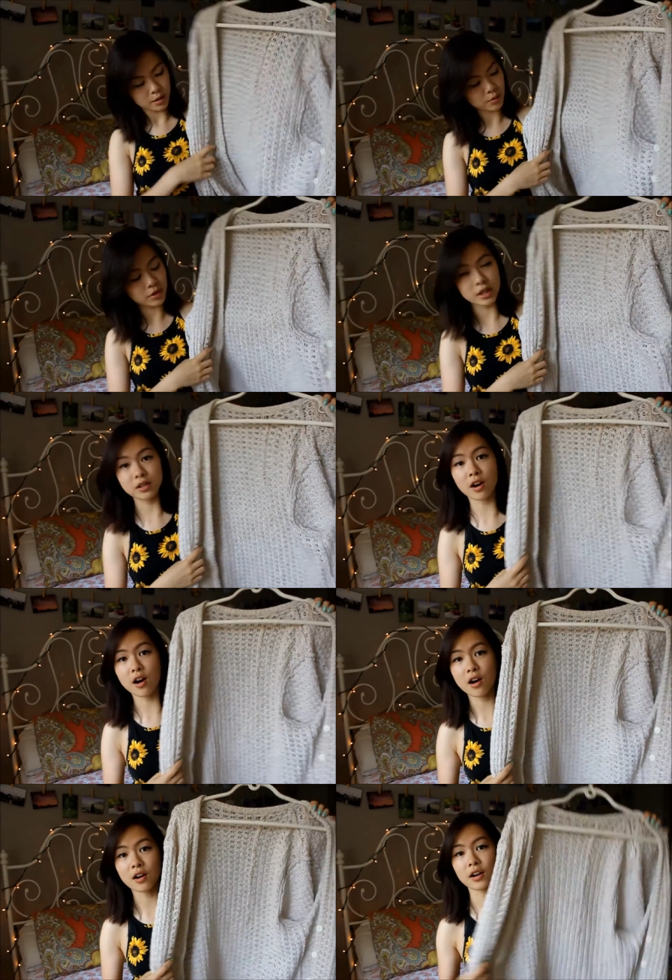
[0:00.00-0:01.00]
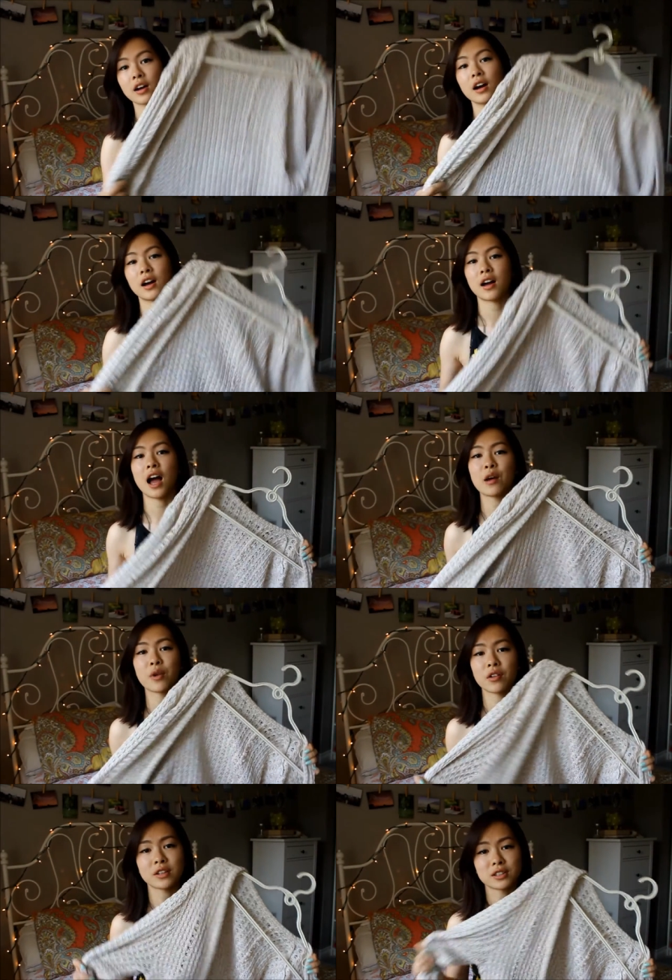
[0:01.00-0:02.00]
pretty long. I
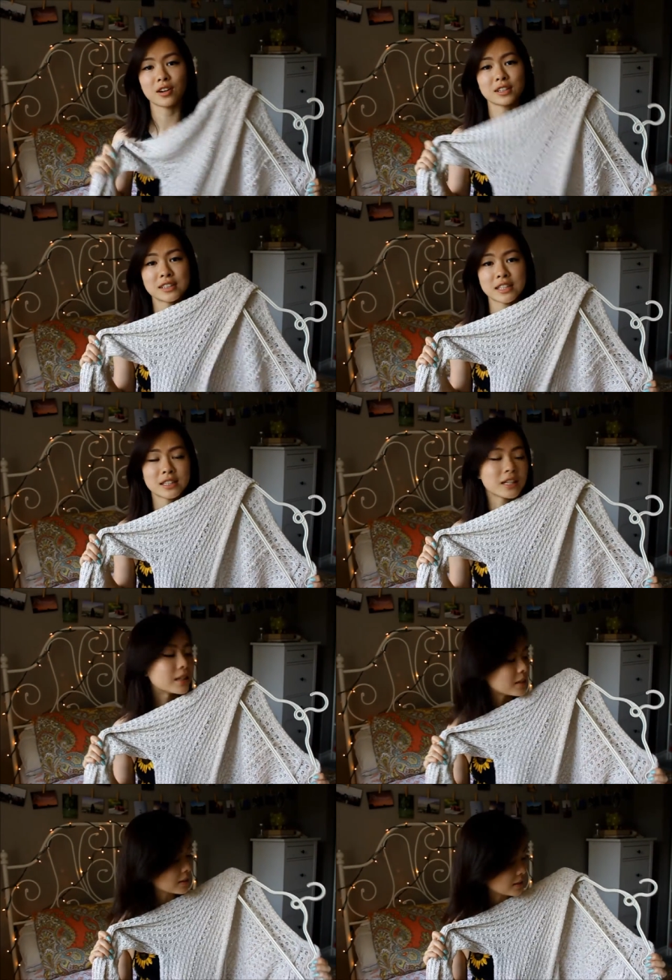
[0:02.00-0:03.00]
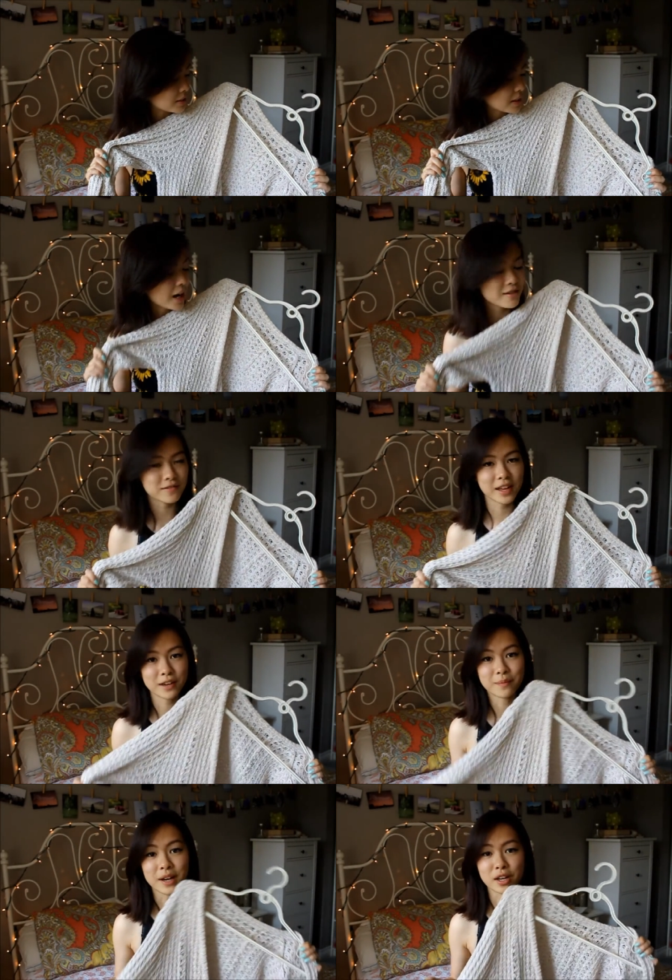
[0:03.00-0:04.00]
wear this all seasons. It's kind of
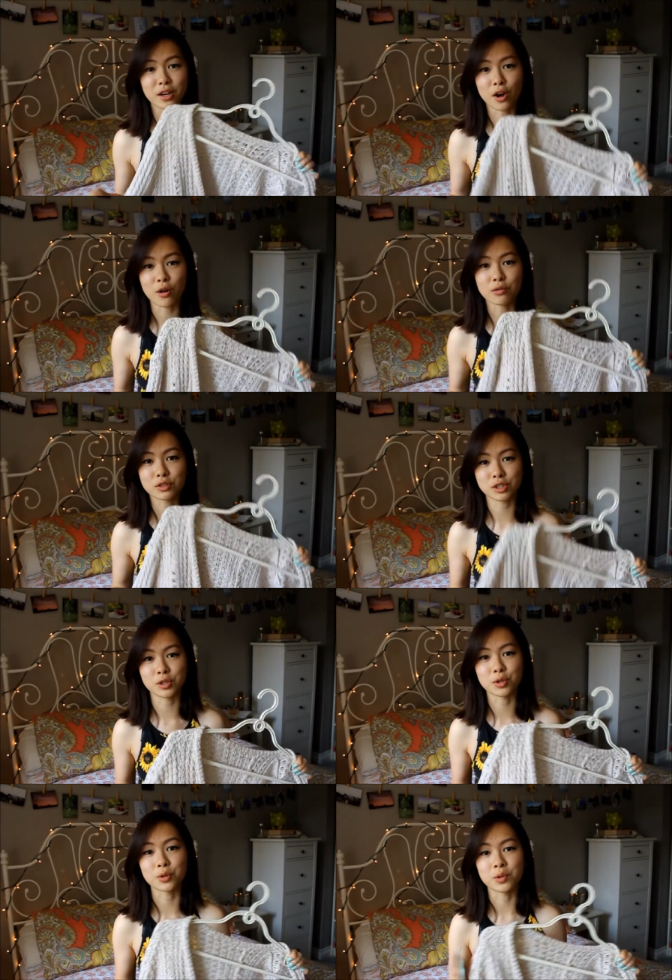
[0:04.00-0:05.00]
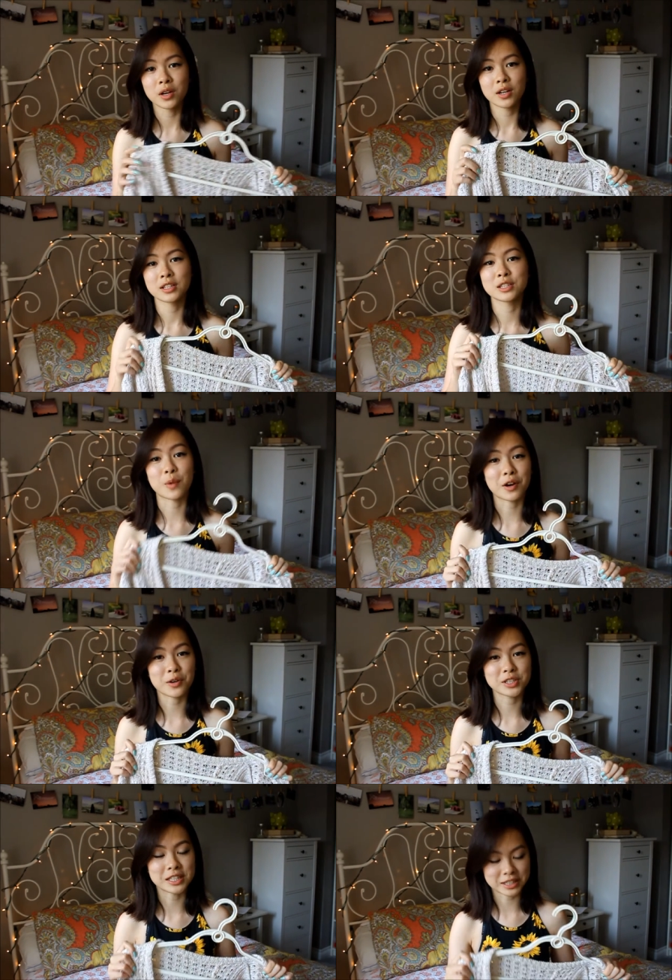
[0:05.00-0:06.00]
like my go-to sweater
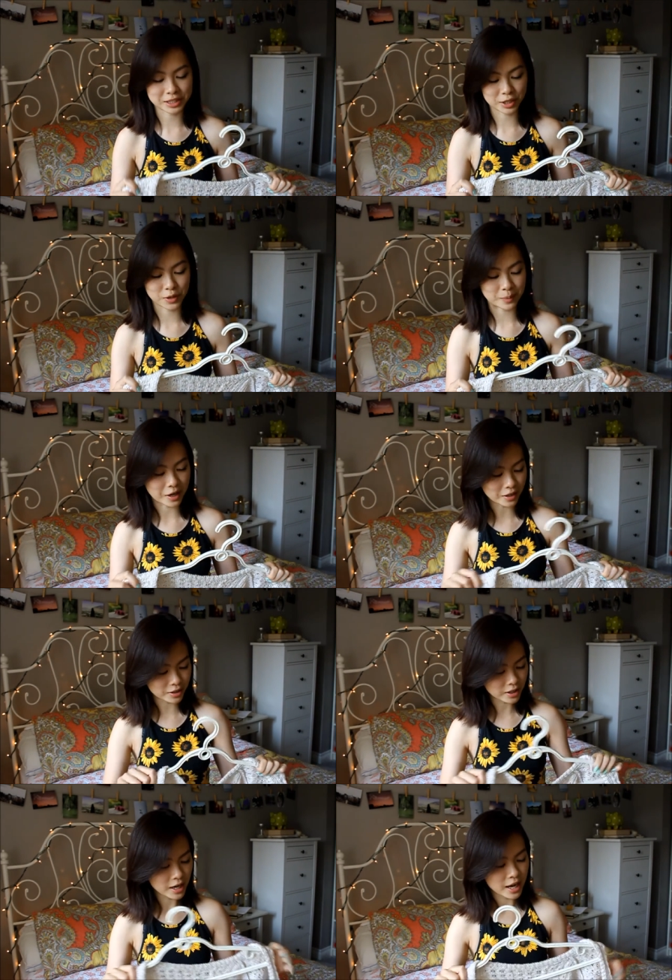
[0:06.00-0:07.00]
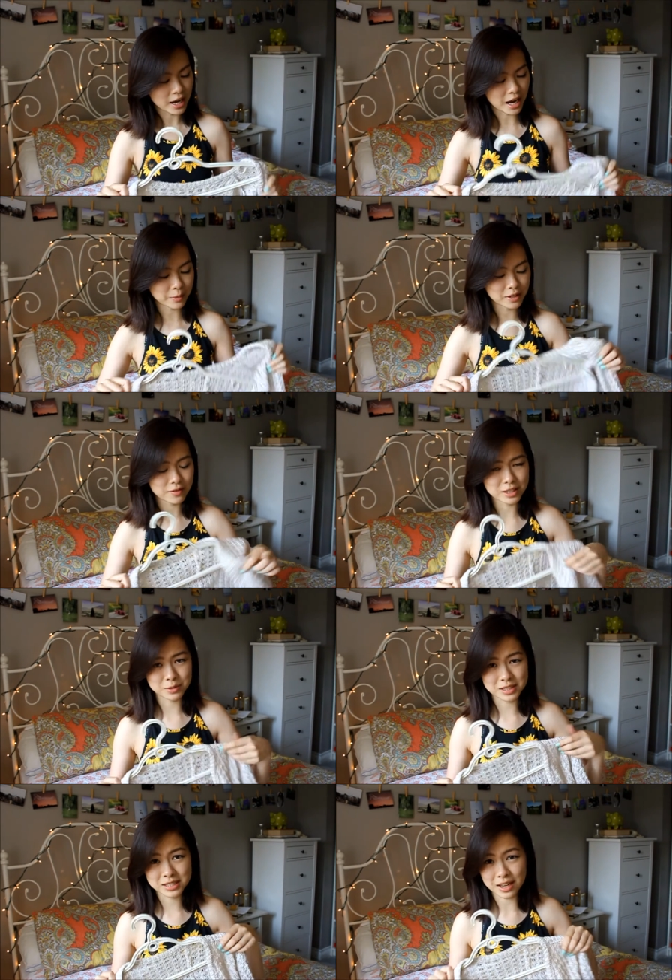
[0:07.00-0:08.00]
since it's a cream color I believe this
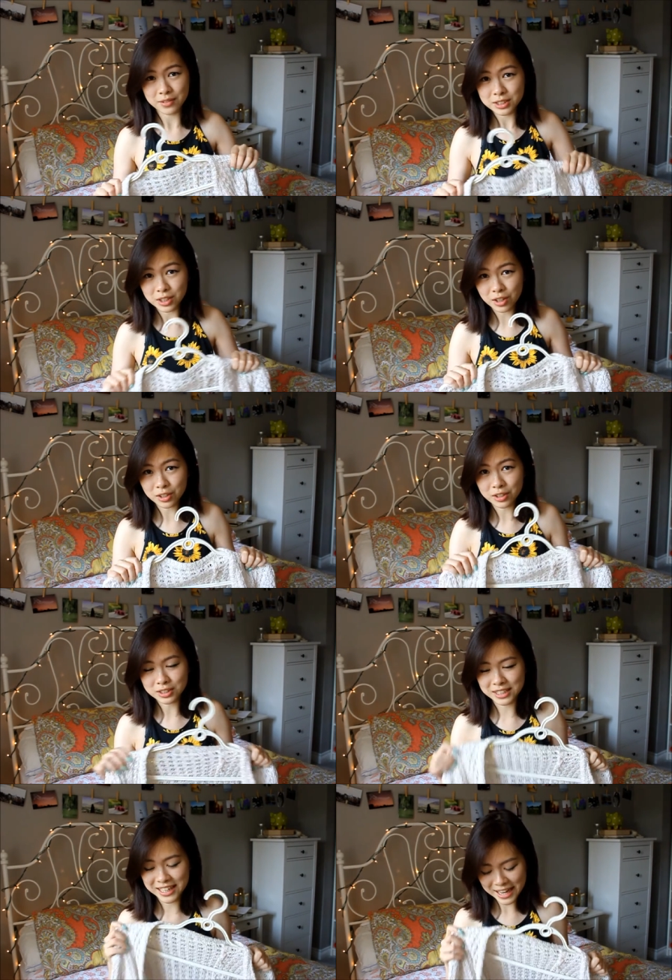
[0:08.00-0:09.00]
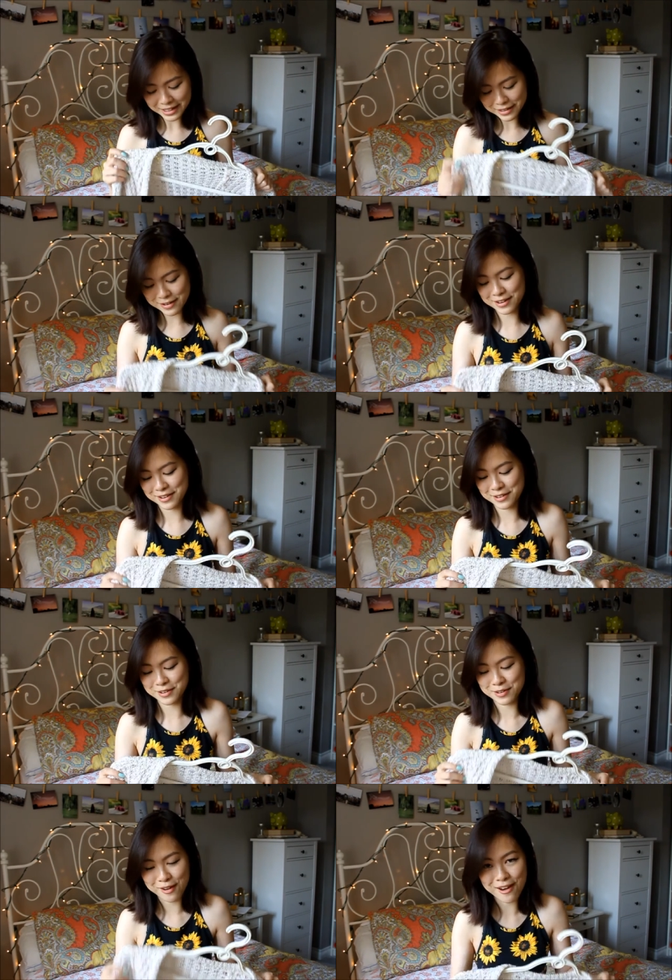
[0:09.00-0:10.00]
was $7. Again,
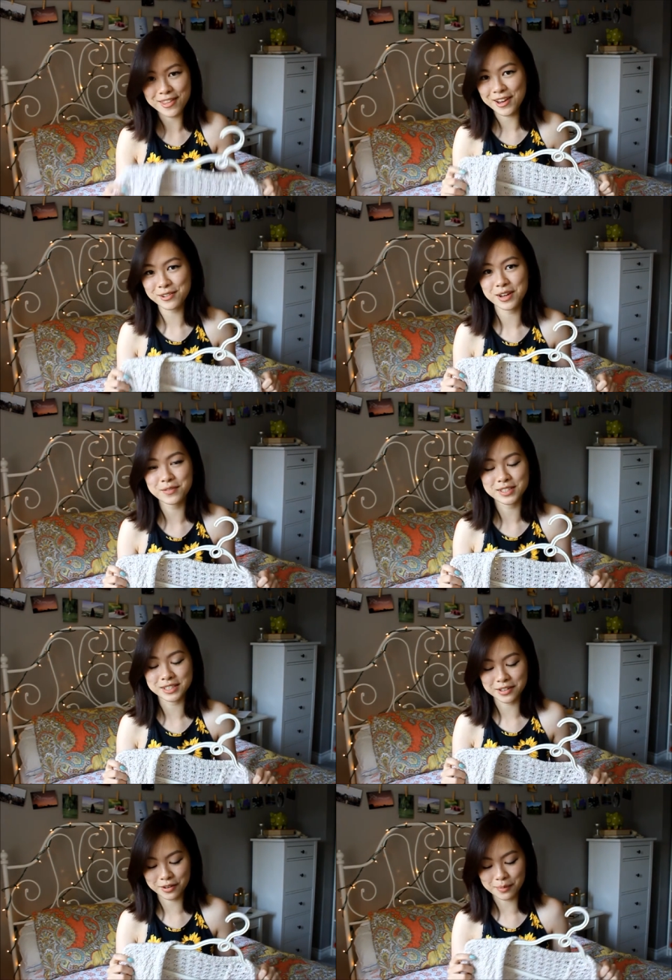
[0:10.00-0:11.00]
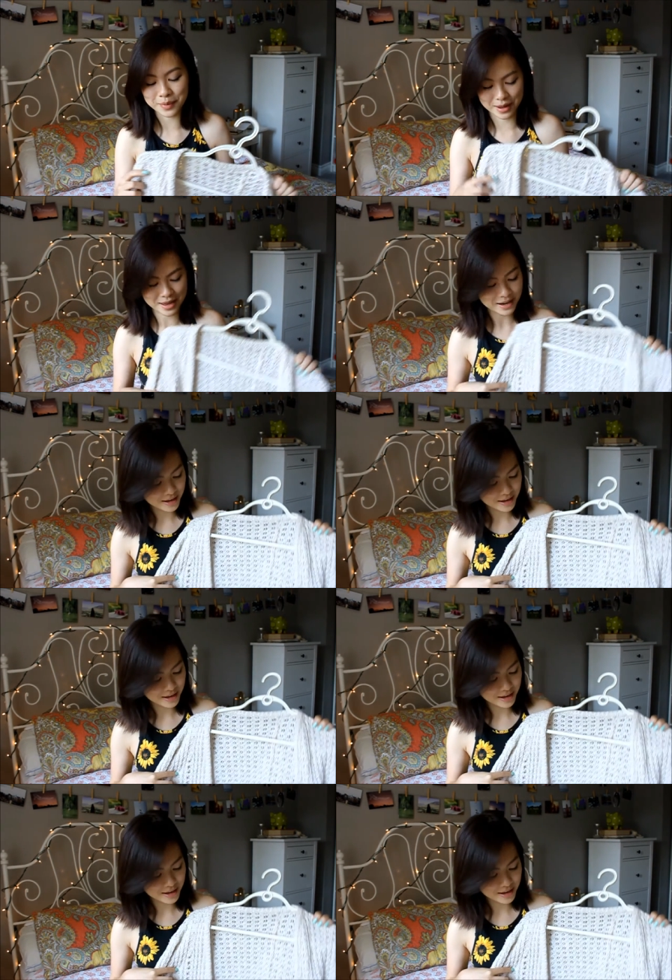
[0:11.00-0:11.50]
not that great of a deal, but